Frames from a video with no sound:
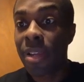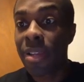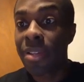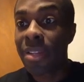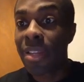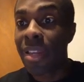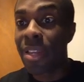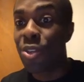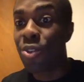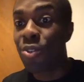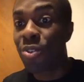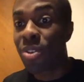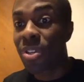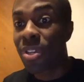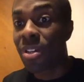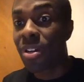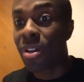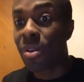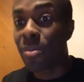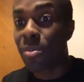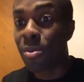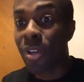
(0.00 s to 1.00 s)
that you can
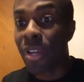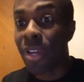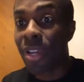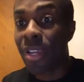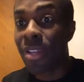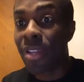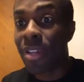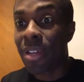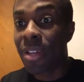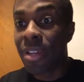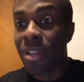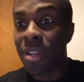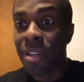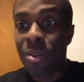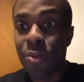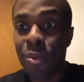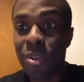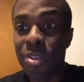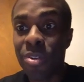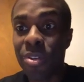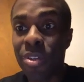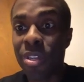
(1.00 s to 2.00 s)
upgrade
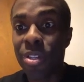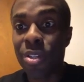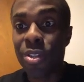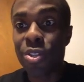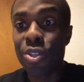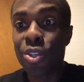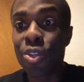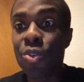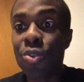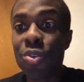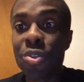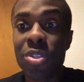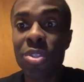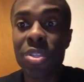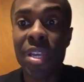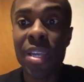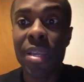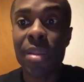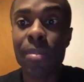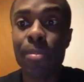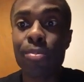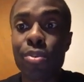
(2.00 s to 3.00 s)
where you can use
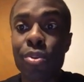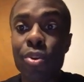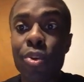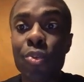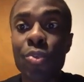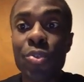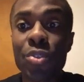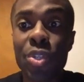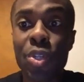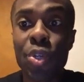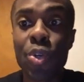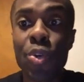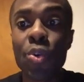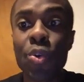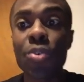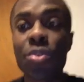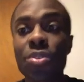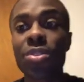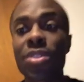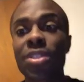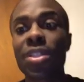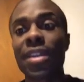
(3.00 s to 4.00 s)
like pro
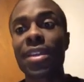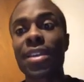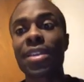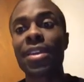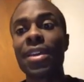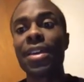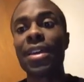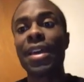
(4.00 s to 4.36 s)
tools like